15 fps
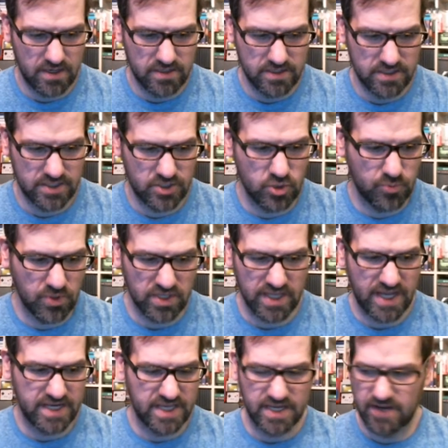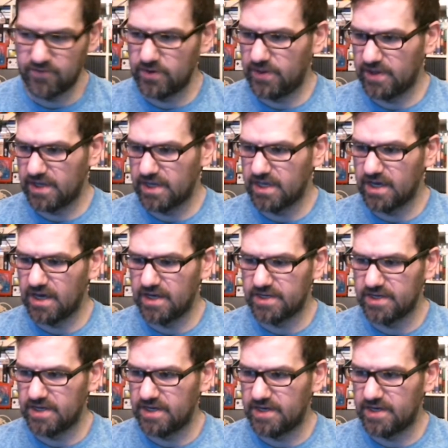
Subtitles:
super glad to get everything I got.